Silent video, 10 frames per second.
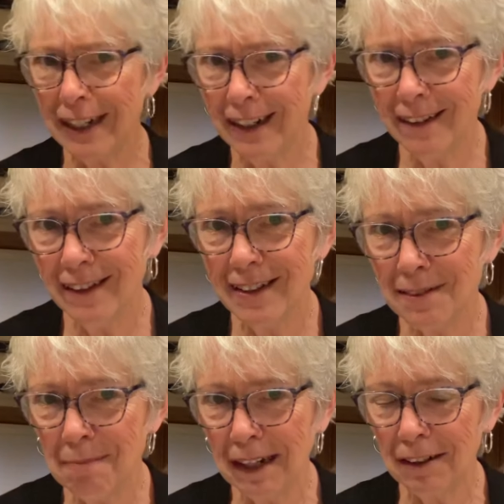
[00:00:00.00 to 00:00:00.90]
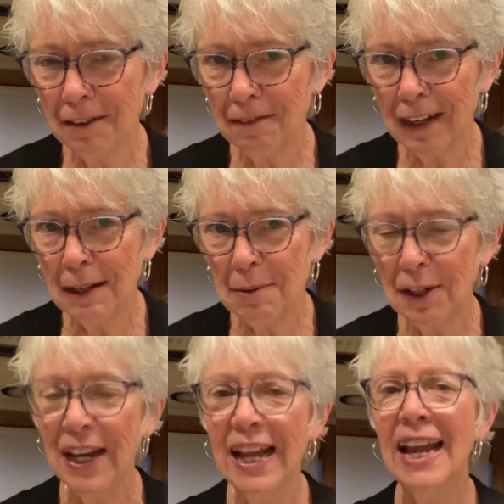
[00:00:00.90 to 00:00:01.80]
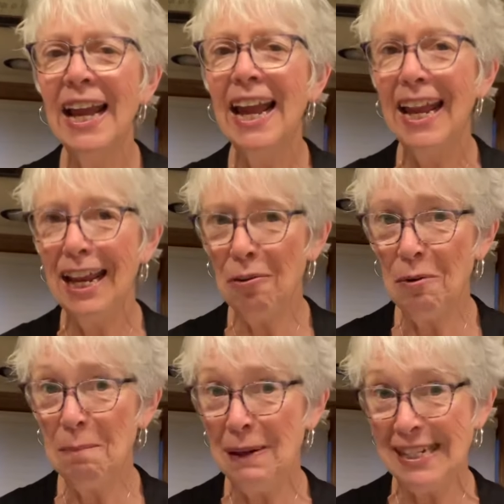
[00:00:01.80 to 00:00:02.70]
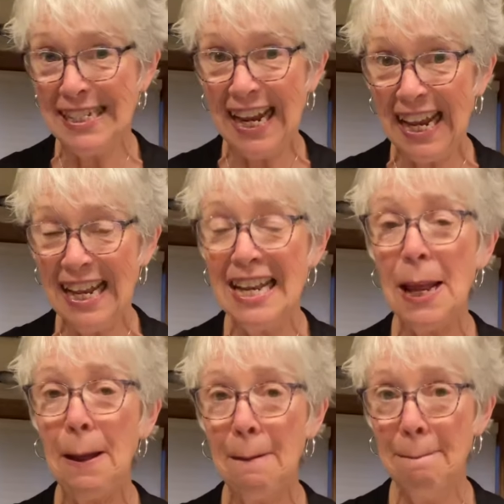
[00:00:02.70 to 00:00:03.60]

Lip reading: in this microfiber, it would be 10